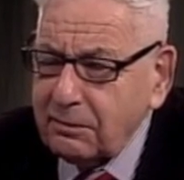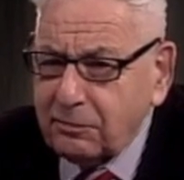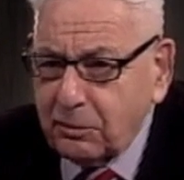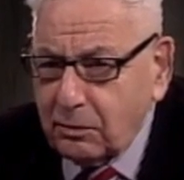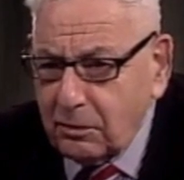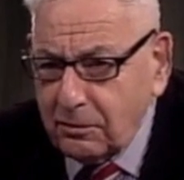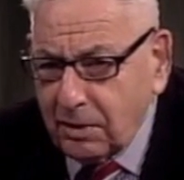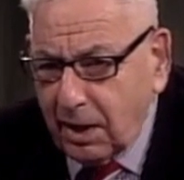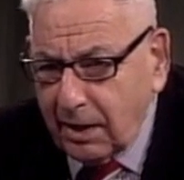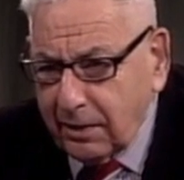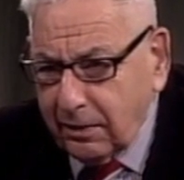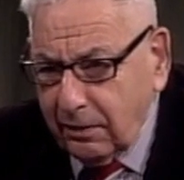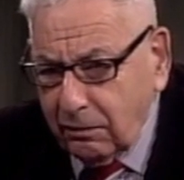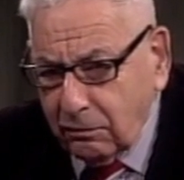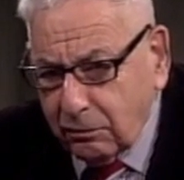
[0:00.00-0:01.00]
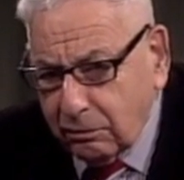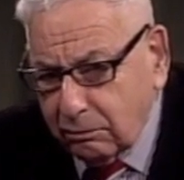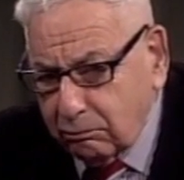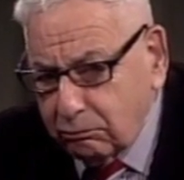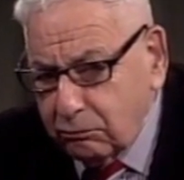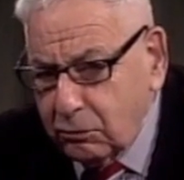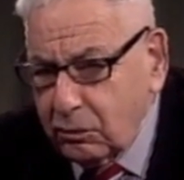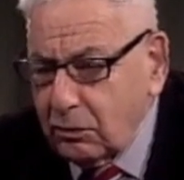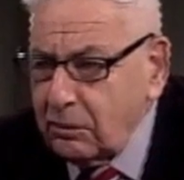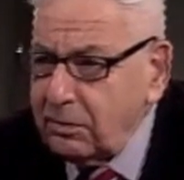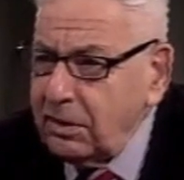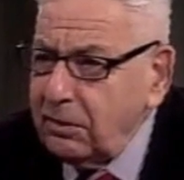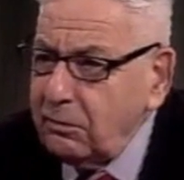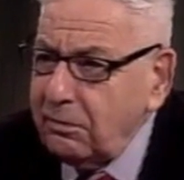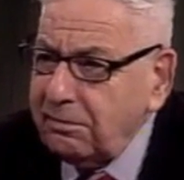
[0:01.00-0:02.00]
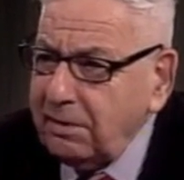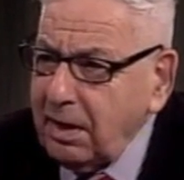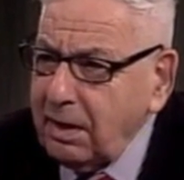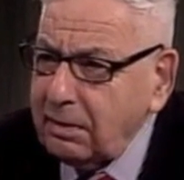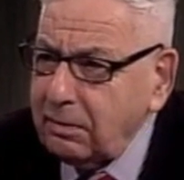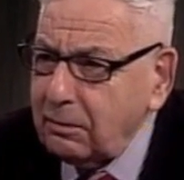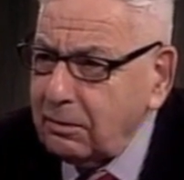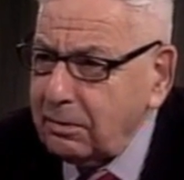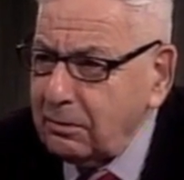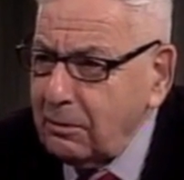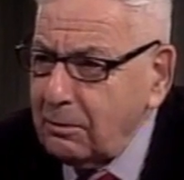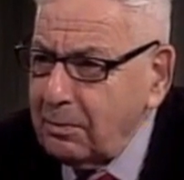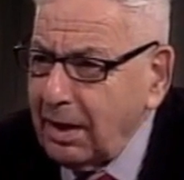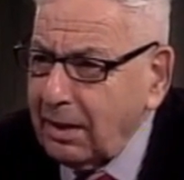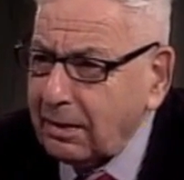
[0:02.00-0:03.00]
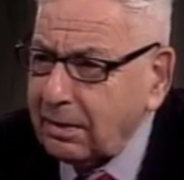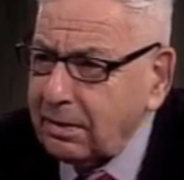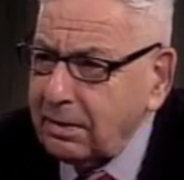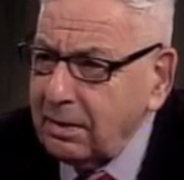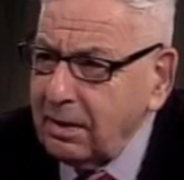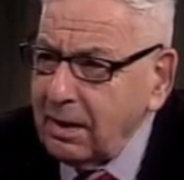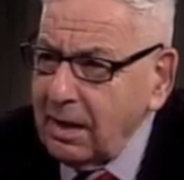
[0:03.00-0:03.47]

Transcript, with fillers: If you don't like it, you don't need to stay, you can go back.